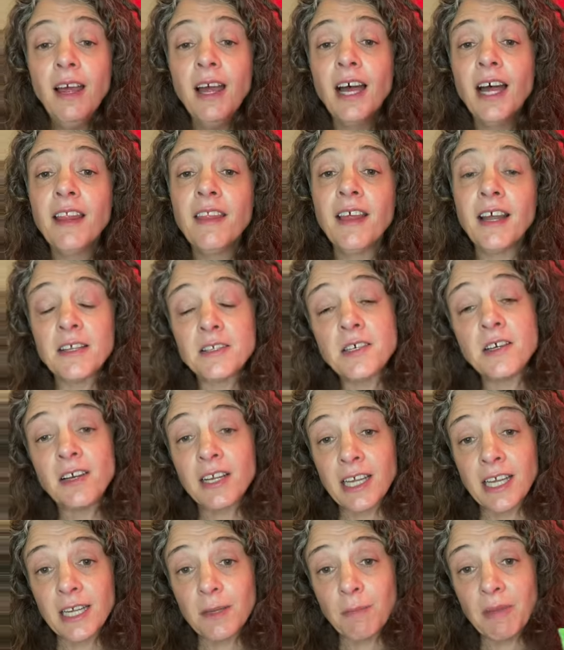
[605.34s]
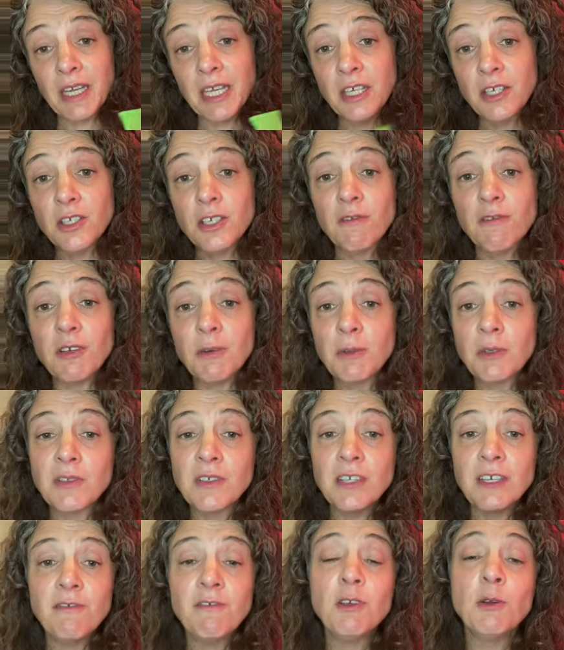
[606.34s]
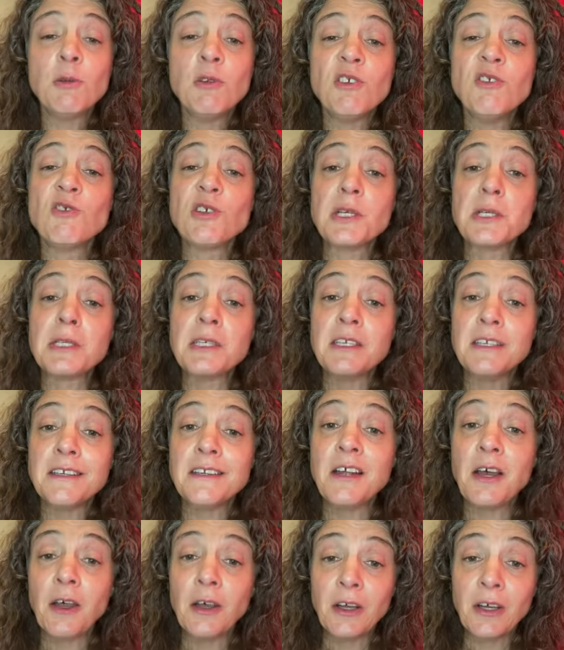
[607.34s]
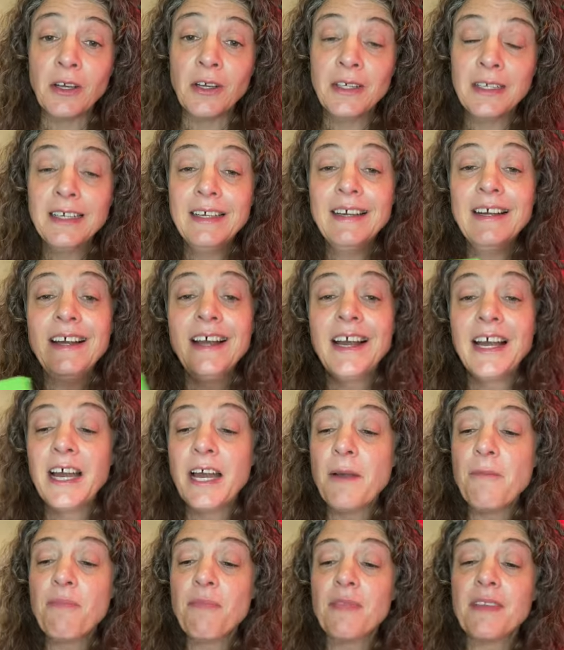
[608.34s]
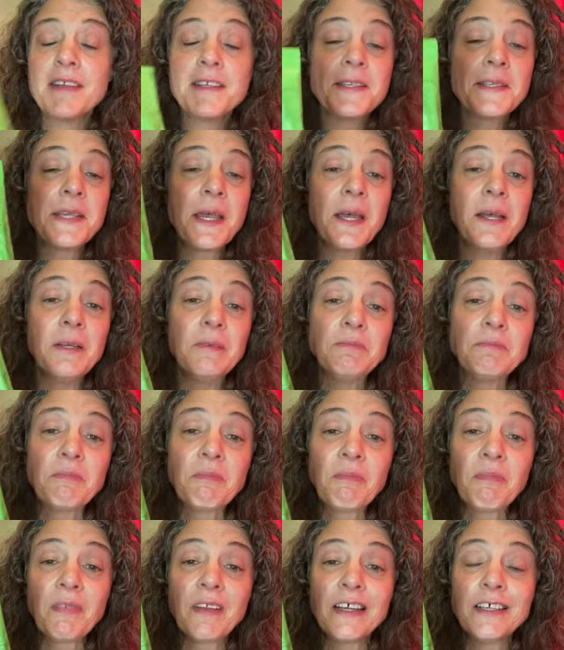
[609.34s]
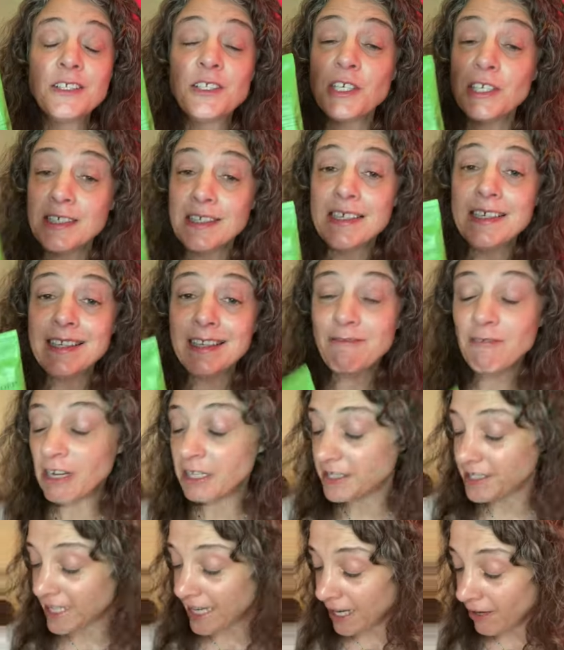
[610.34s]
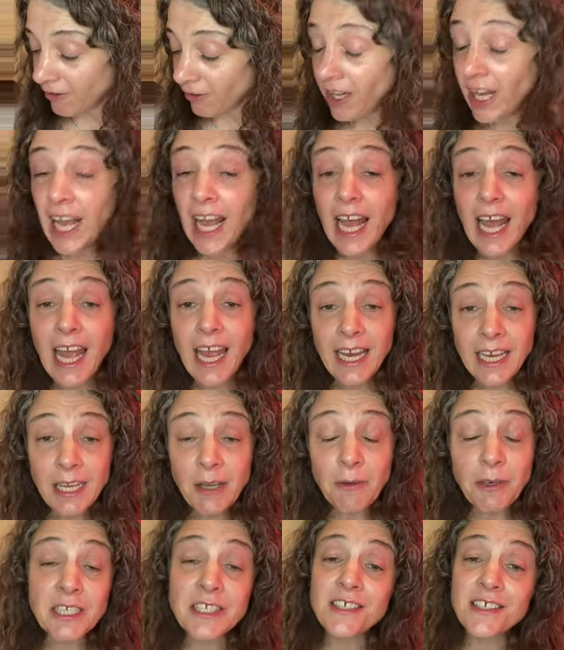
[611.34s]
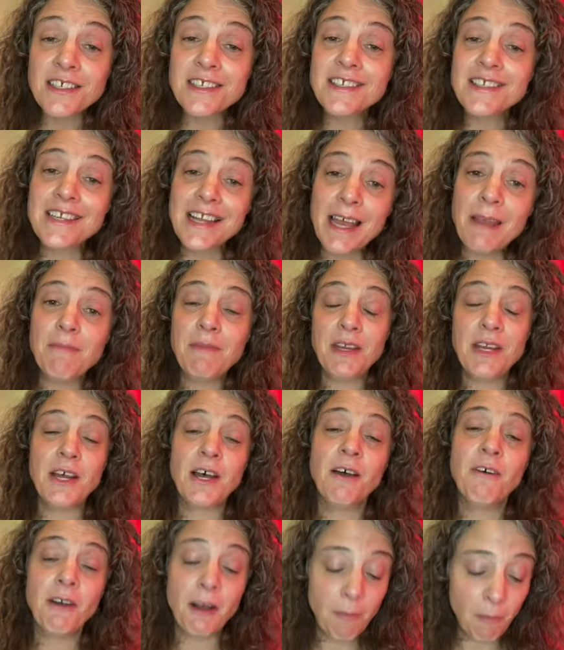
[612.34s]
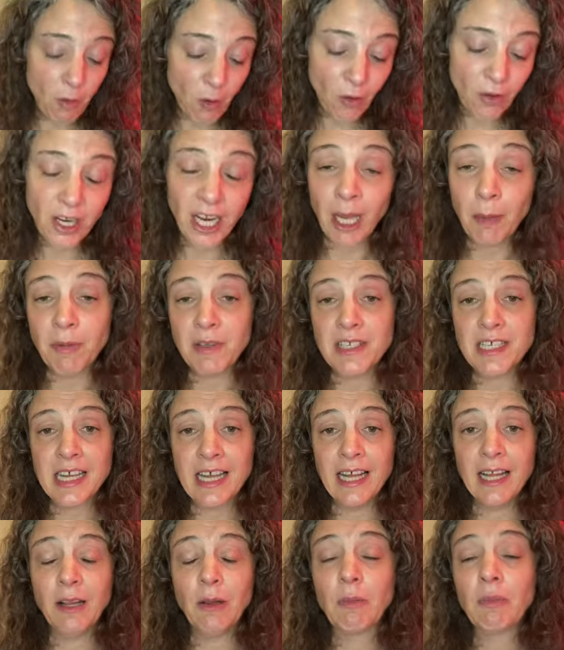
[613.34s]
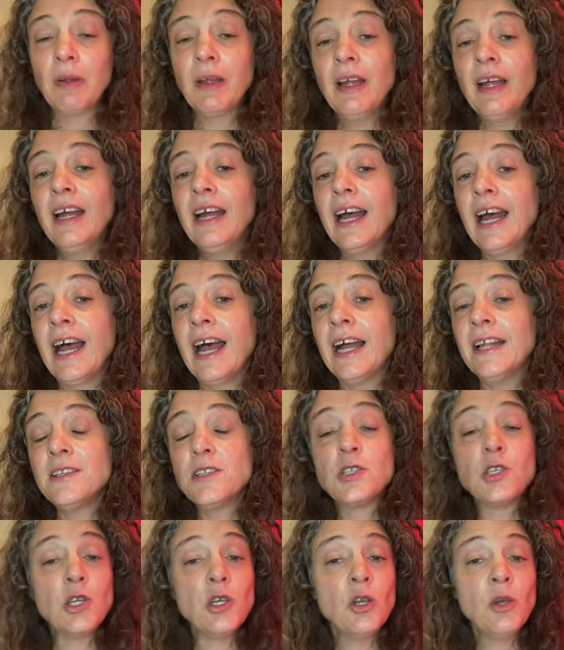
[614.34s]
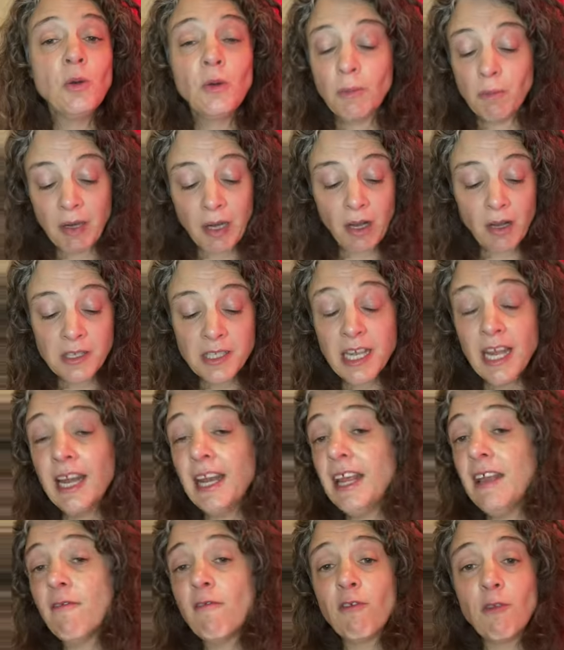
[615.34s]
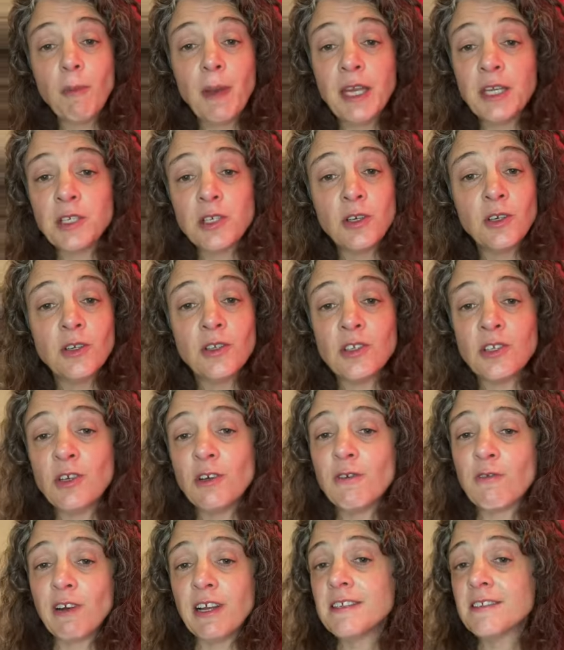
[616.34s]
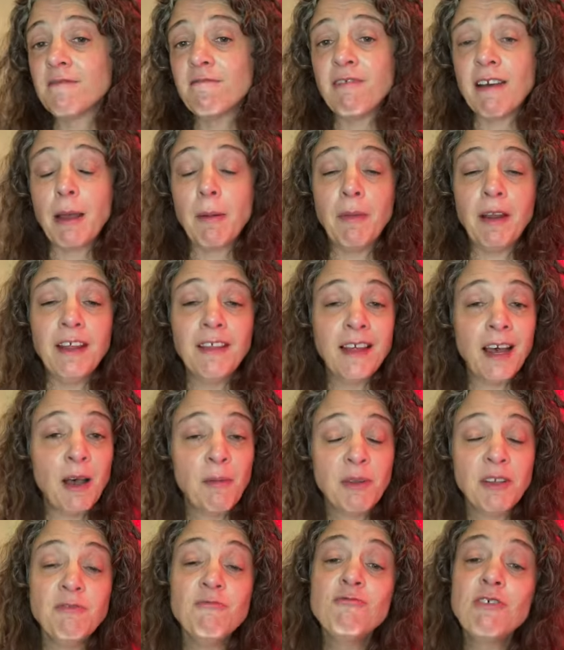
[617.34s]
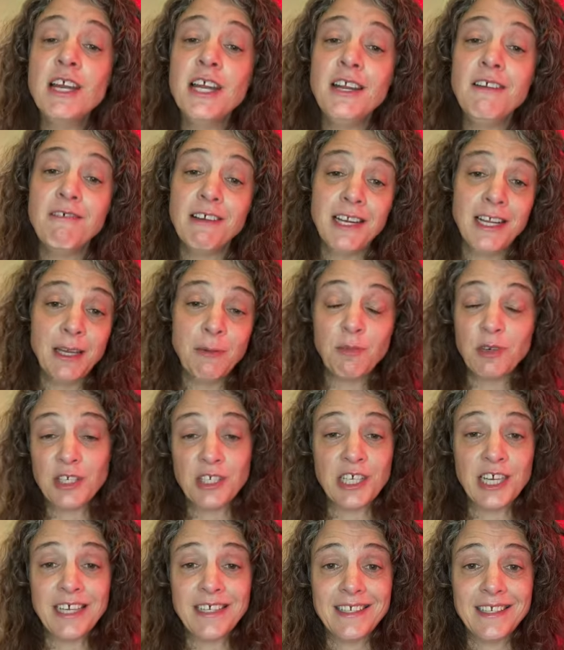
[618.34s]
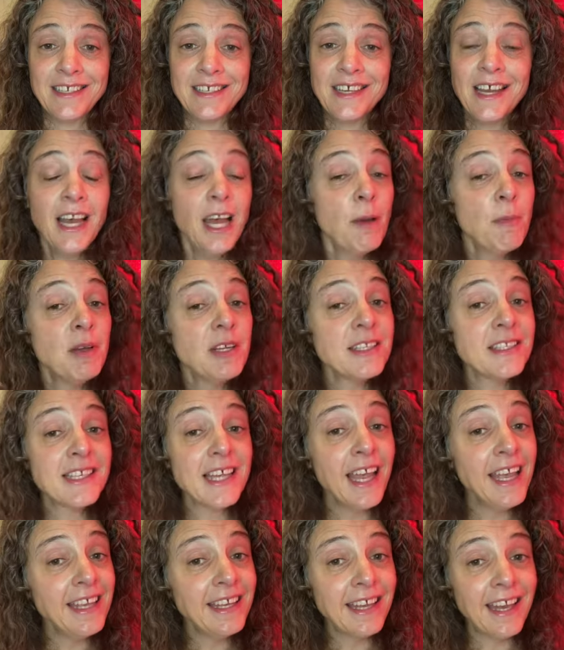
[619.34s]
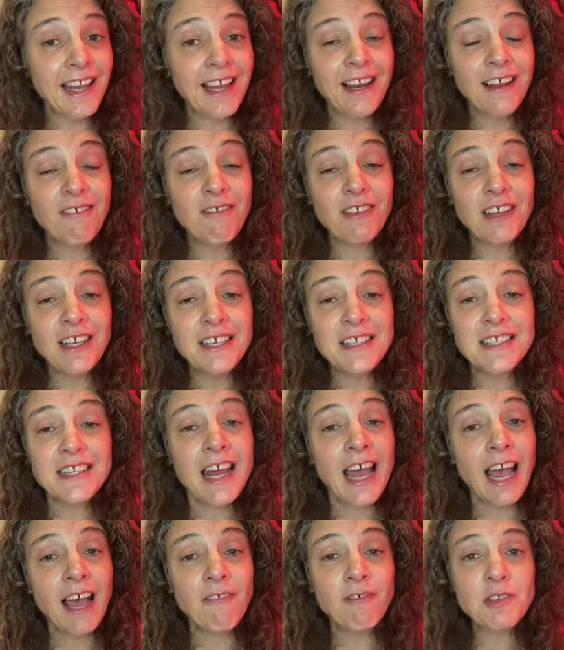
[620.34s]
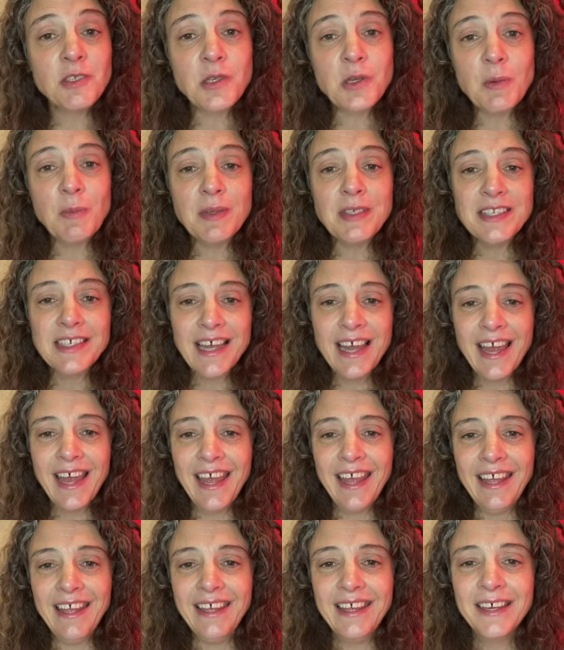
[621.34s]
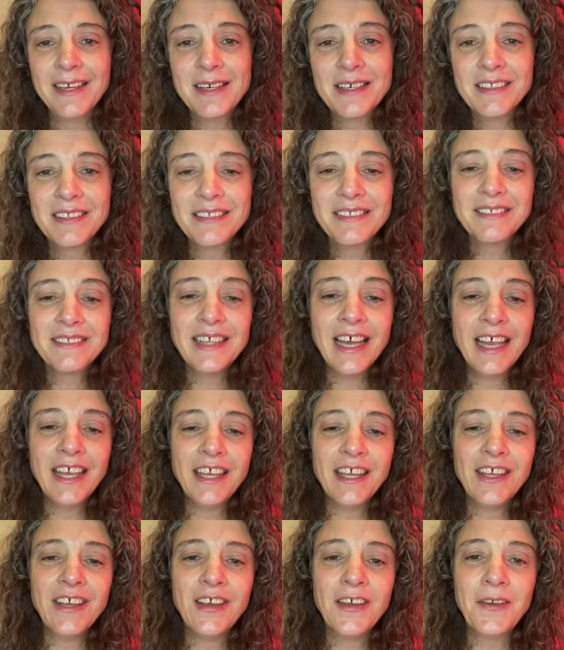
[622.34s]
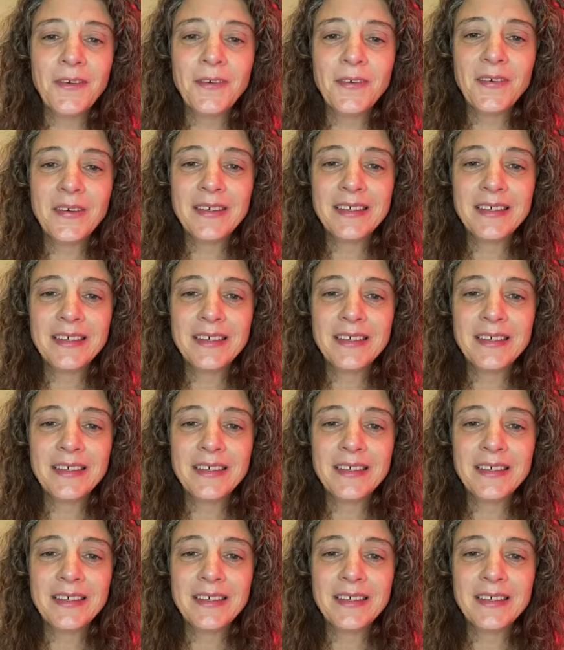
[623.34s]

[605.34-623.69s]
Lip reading: And that's our cat Peach, if you want it, if you're interested in her. So just a little rundown. Any questions, let me know. I'm more than happy to help. And do pass any information on to your friends and family. That would be really, really appreciated. But take care, lovelies, and have a super day. Thank you.